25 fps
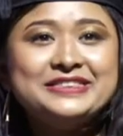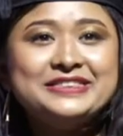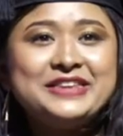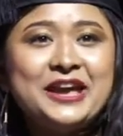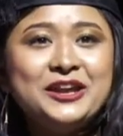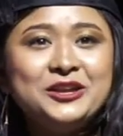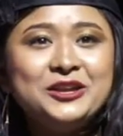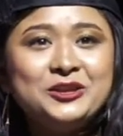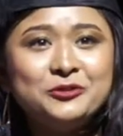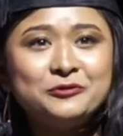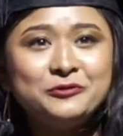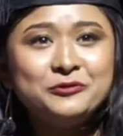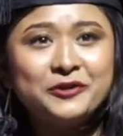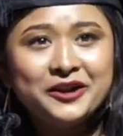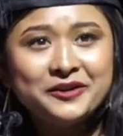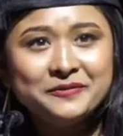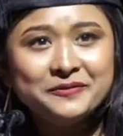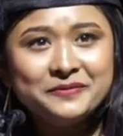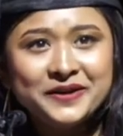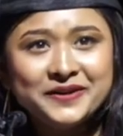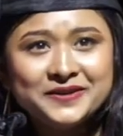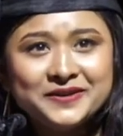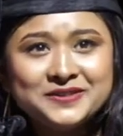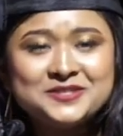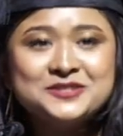thank you very
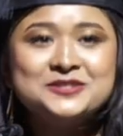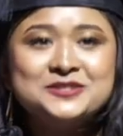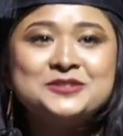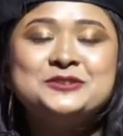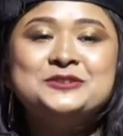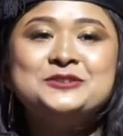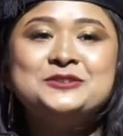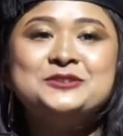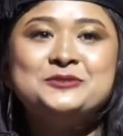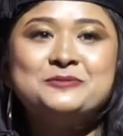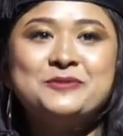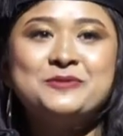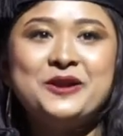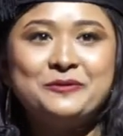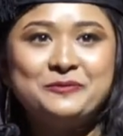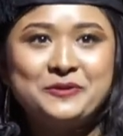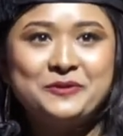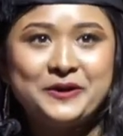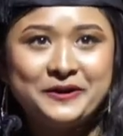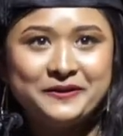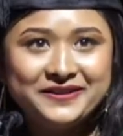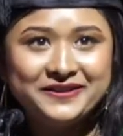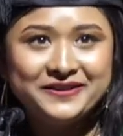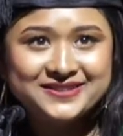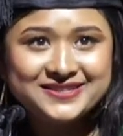much to my
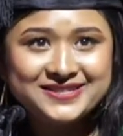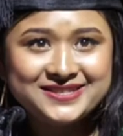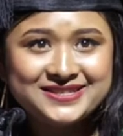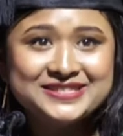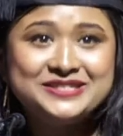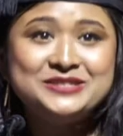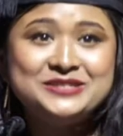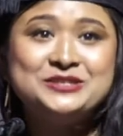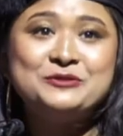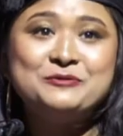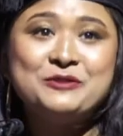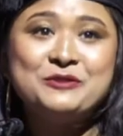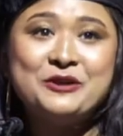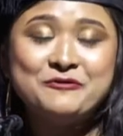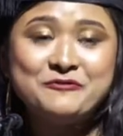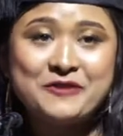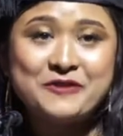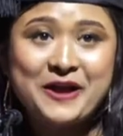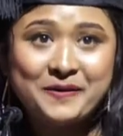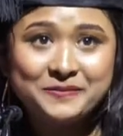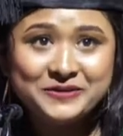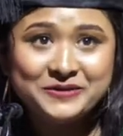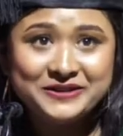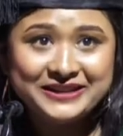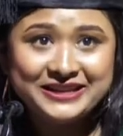parents, to my
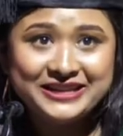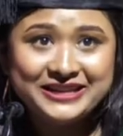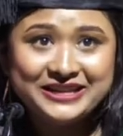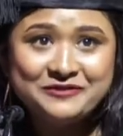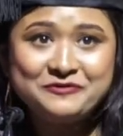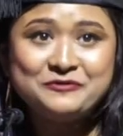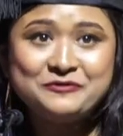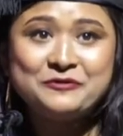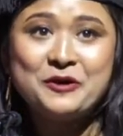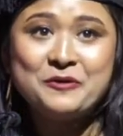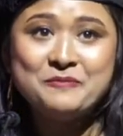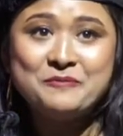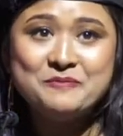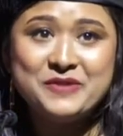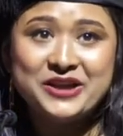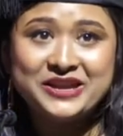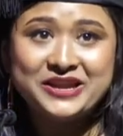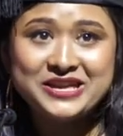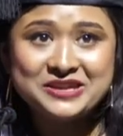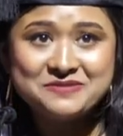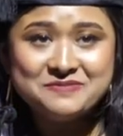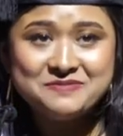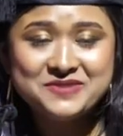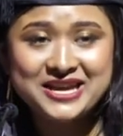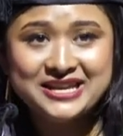family for
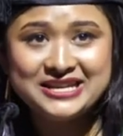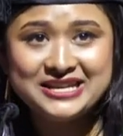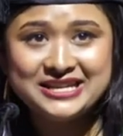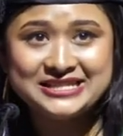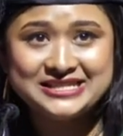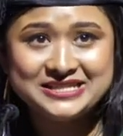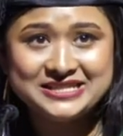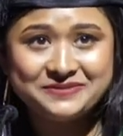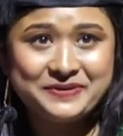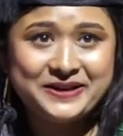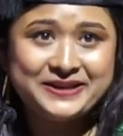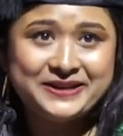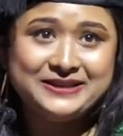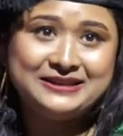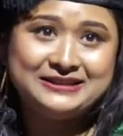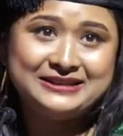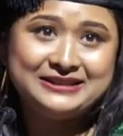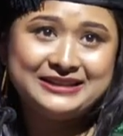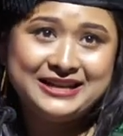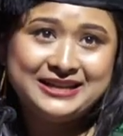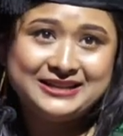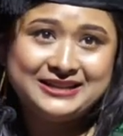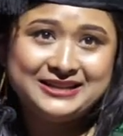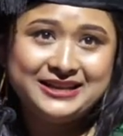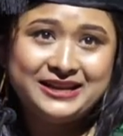making me an independent
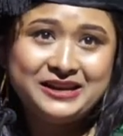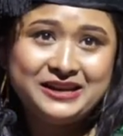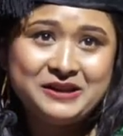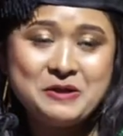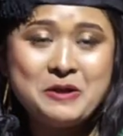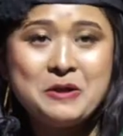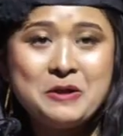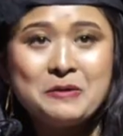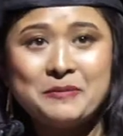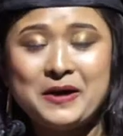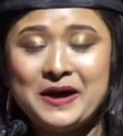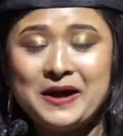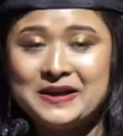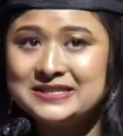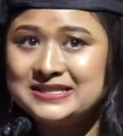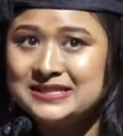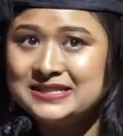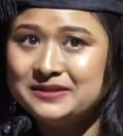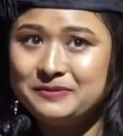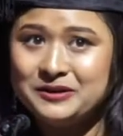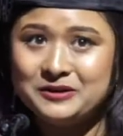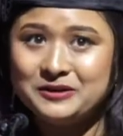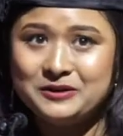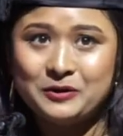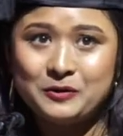lady,
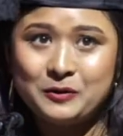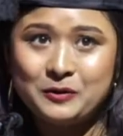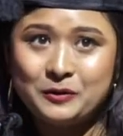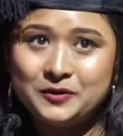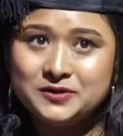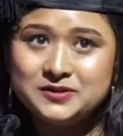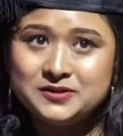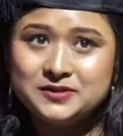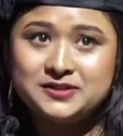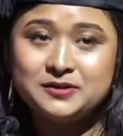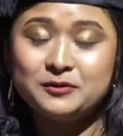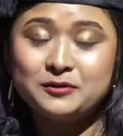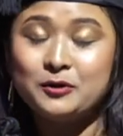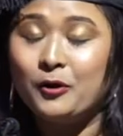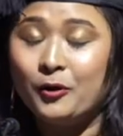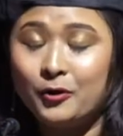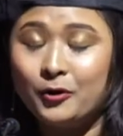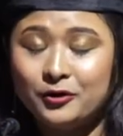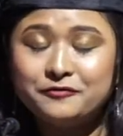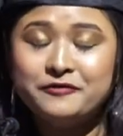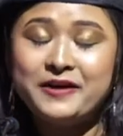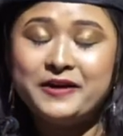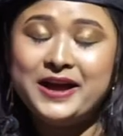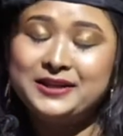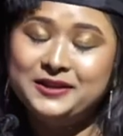passing me the core,
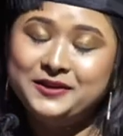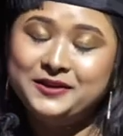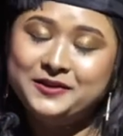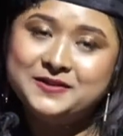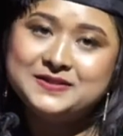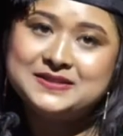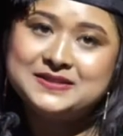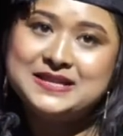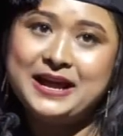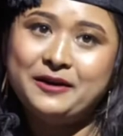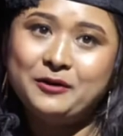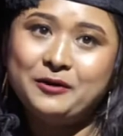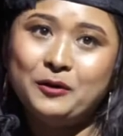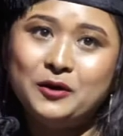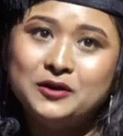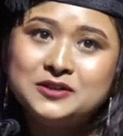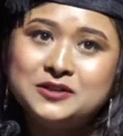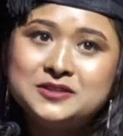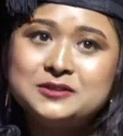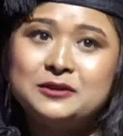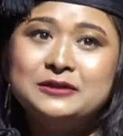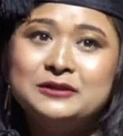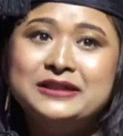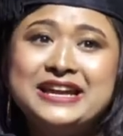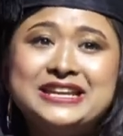core values, and
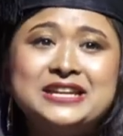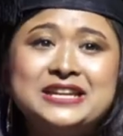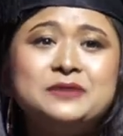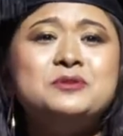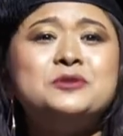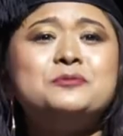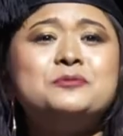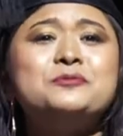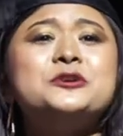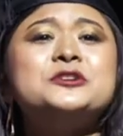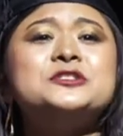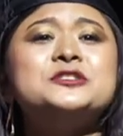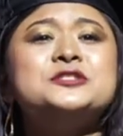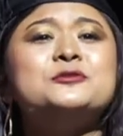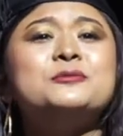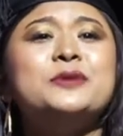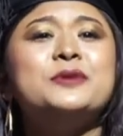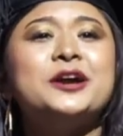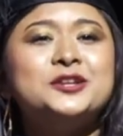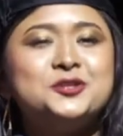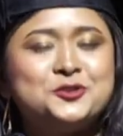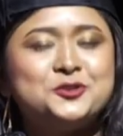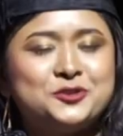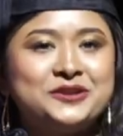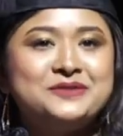also letting me pursue
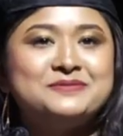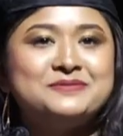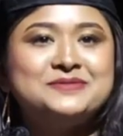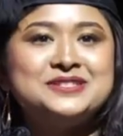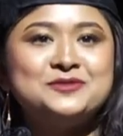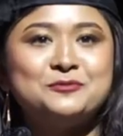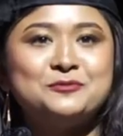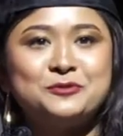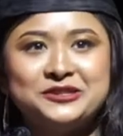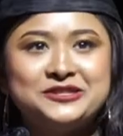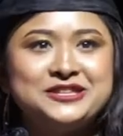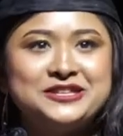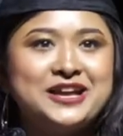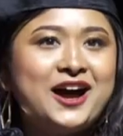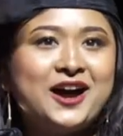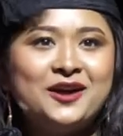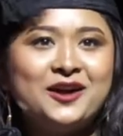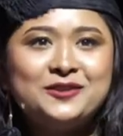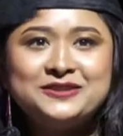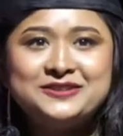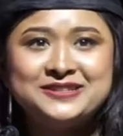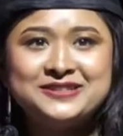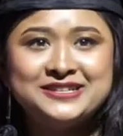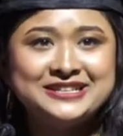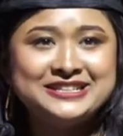my dreams without
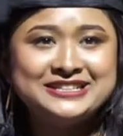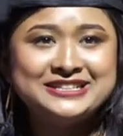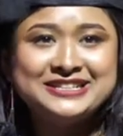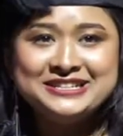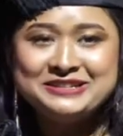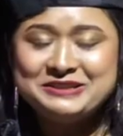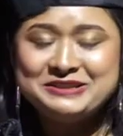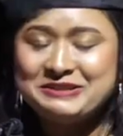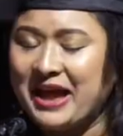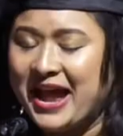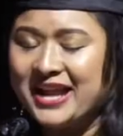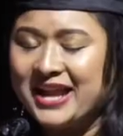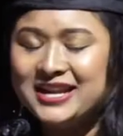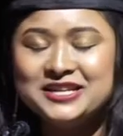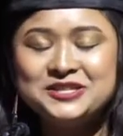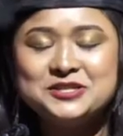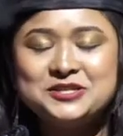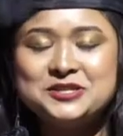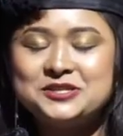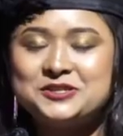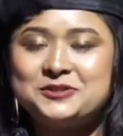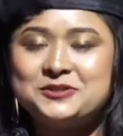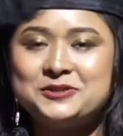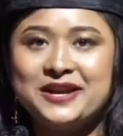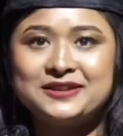any
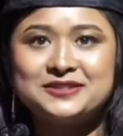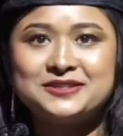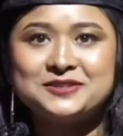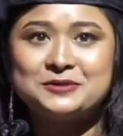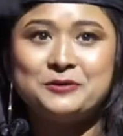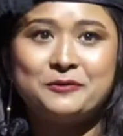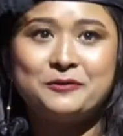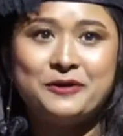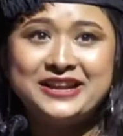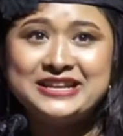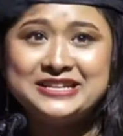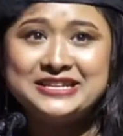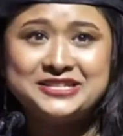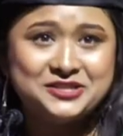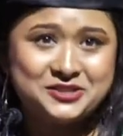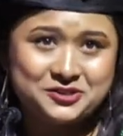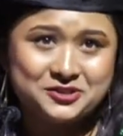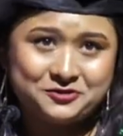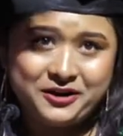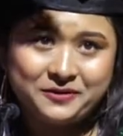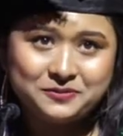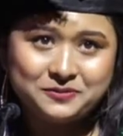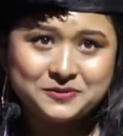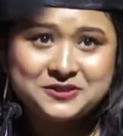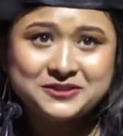distraction or any
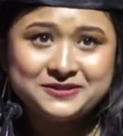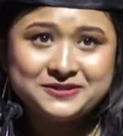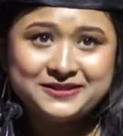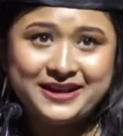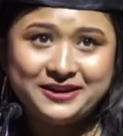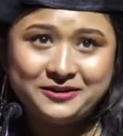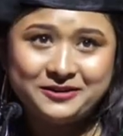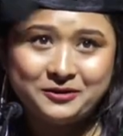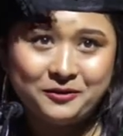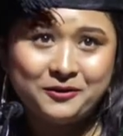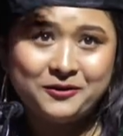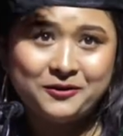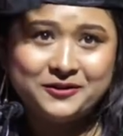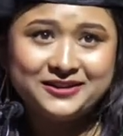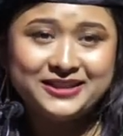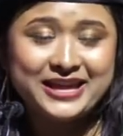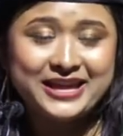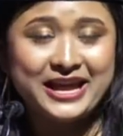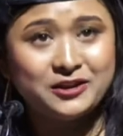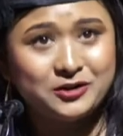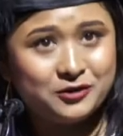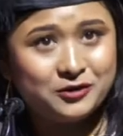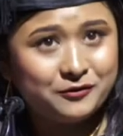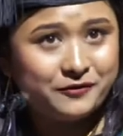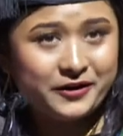disruption at all.
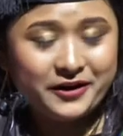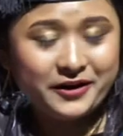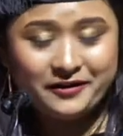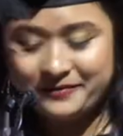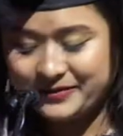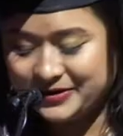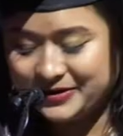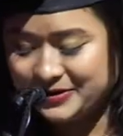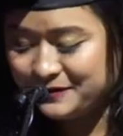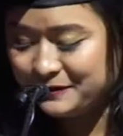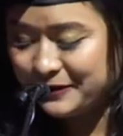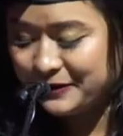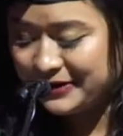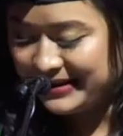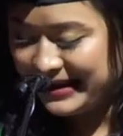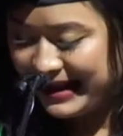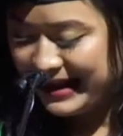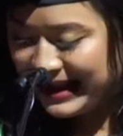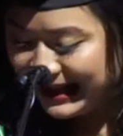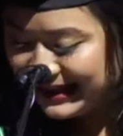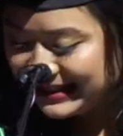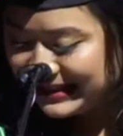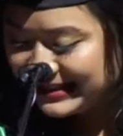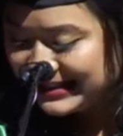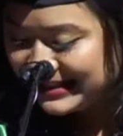Thank you very much for
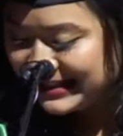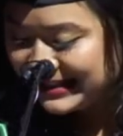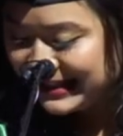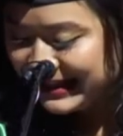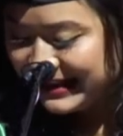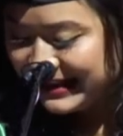that.